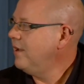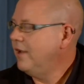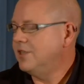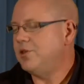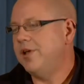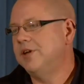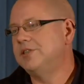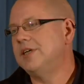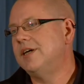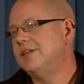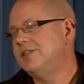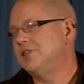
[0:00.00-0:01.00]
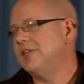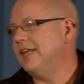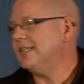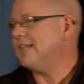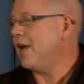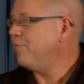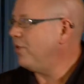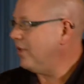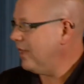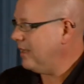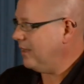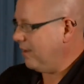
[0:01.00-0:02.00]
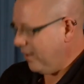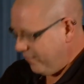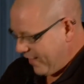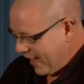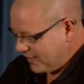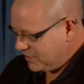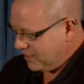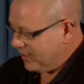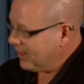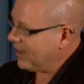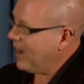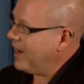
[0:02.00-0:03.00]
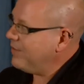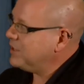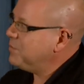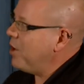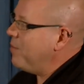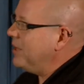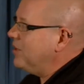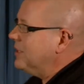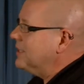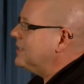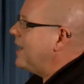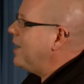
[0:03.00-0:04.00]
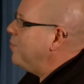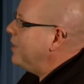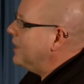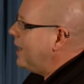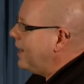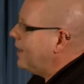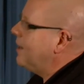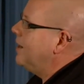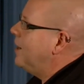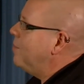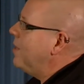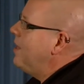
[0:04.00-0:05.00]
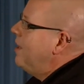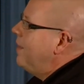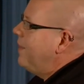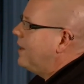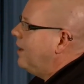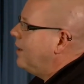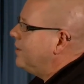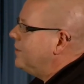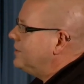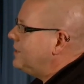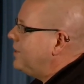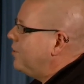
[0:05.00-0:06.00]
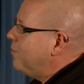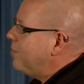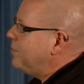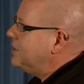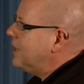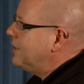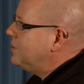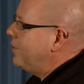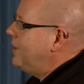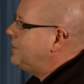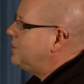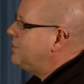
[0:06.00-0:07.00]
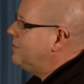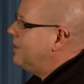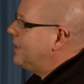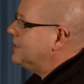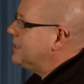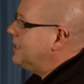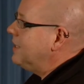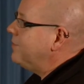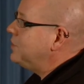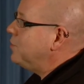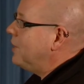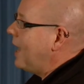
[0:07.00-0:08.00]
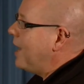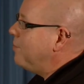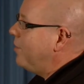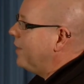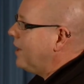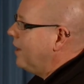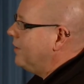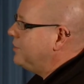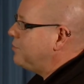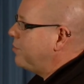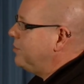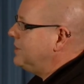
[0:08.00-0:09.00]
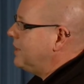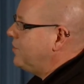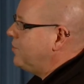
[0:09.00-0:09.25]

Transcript: And so here's just an example of that and the kind of experimental design we like. The colors here represent, so each thing is an individual animal. The colors represent